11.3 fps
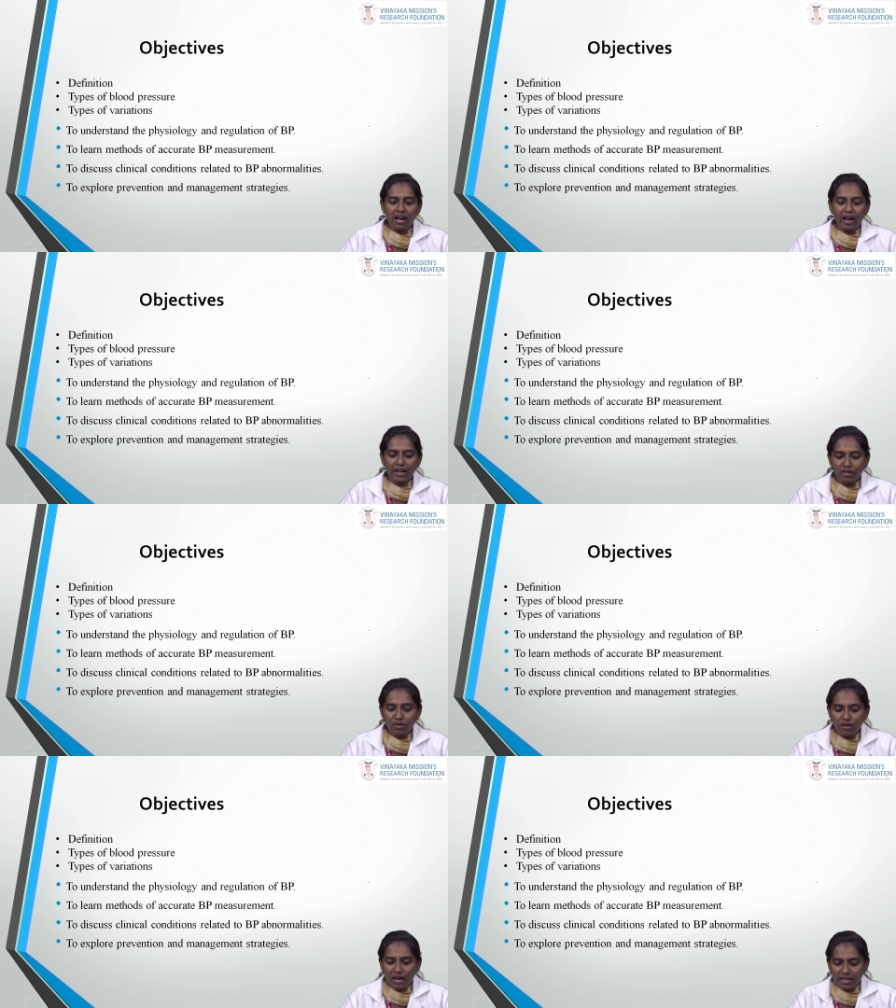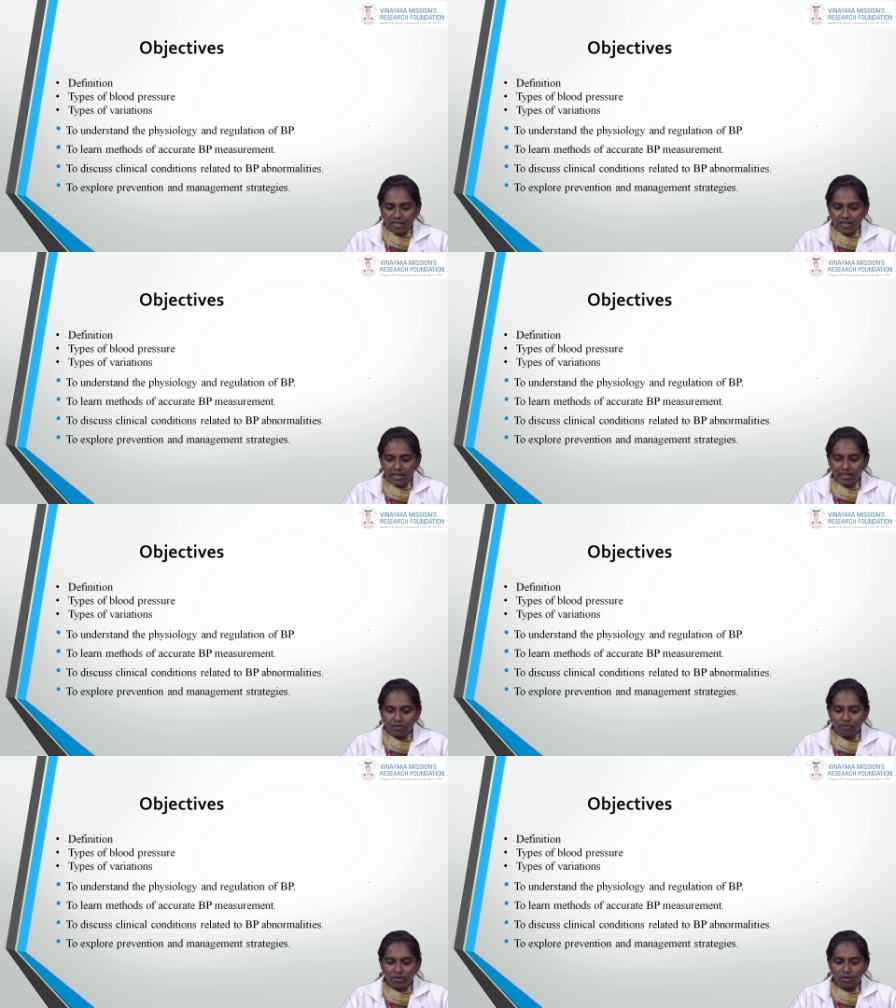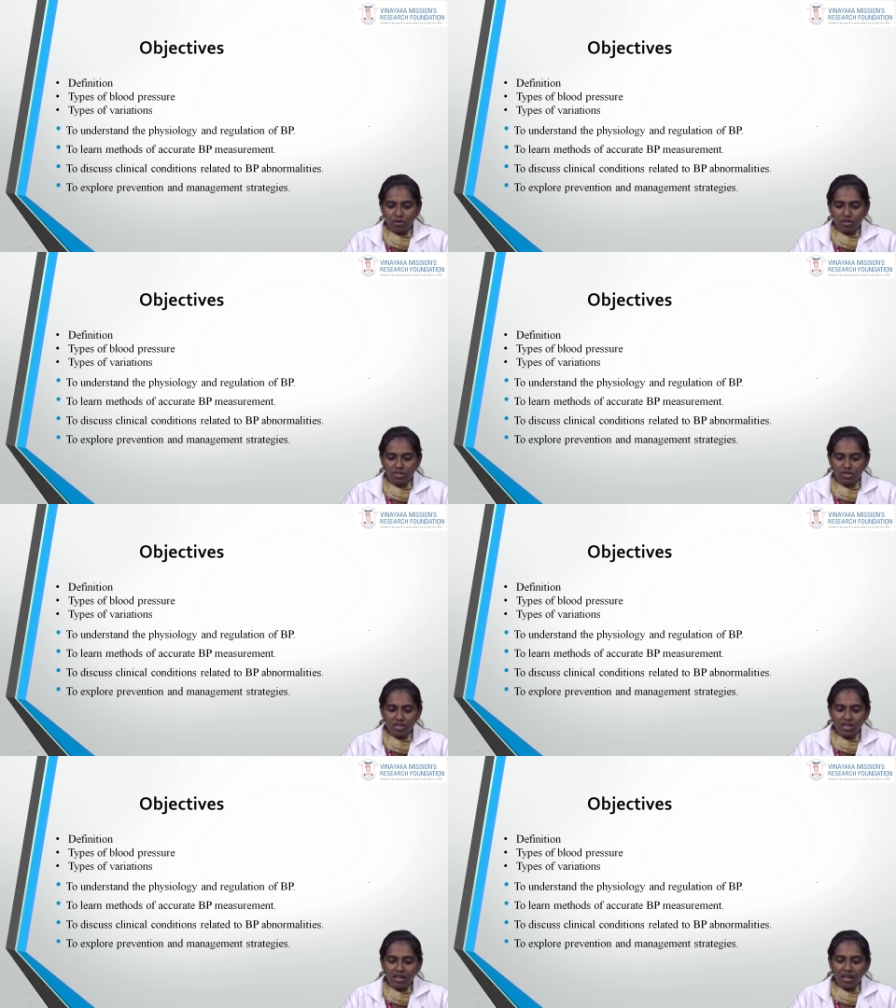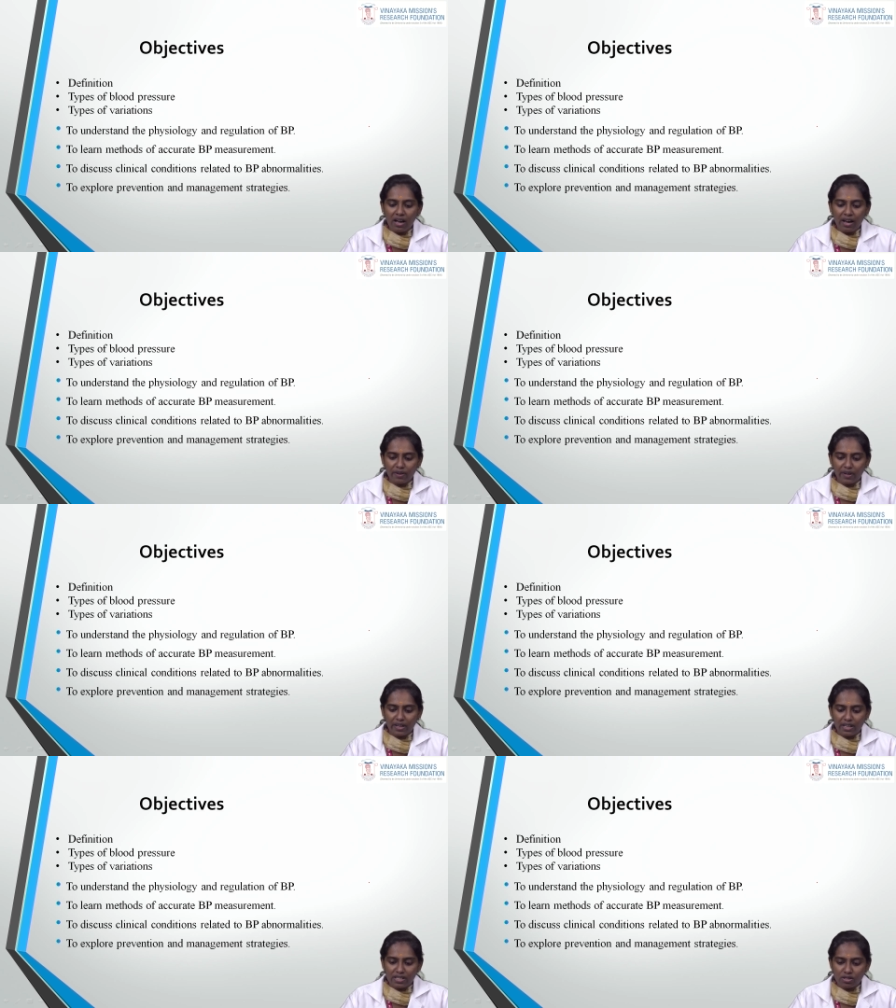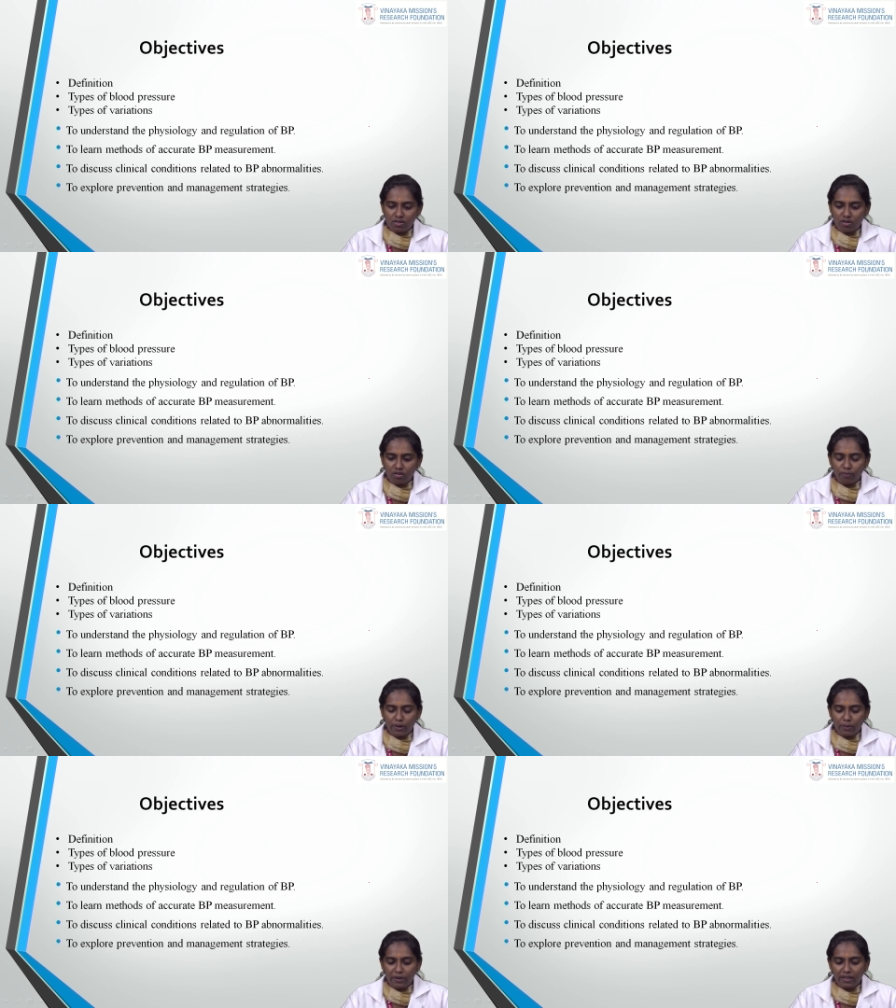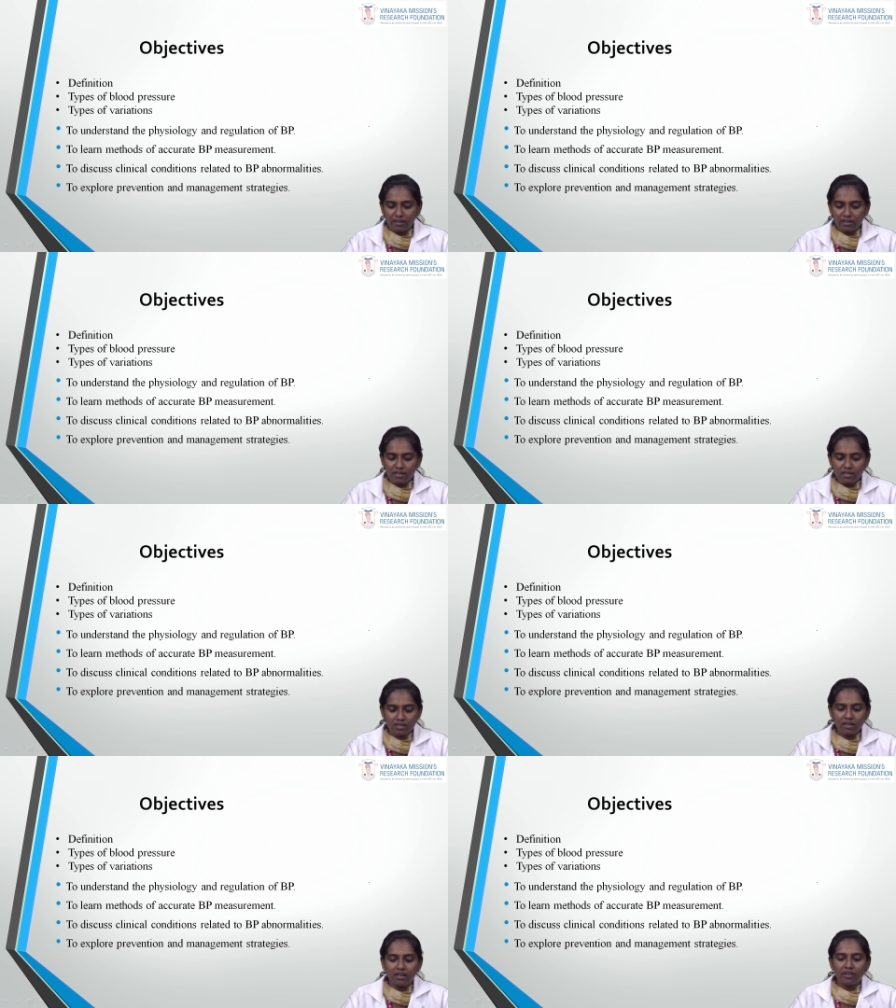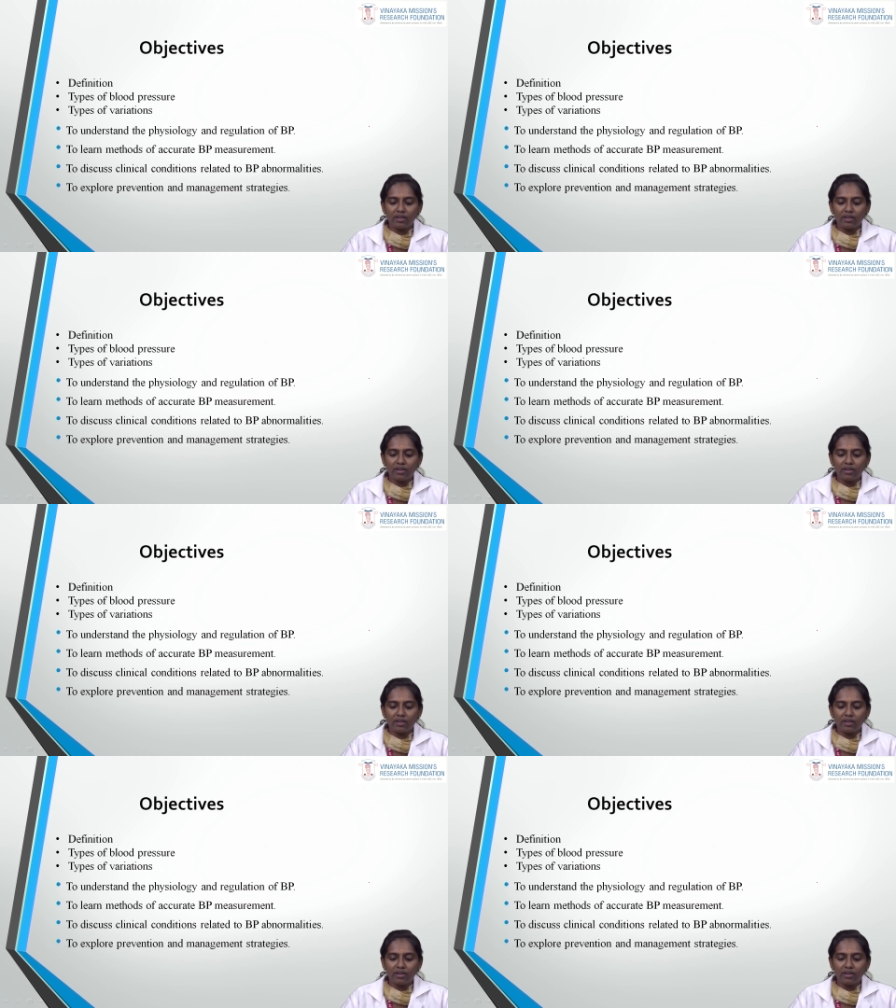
and you will understand the physiology and regulations of BP in this.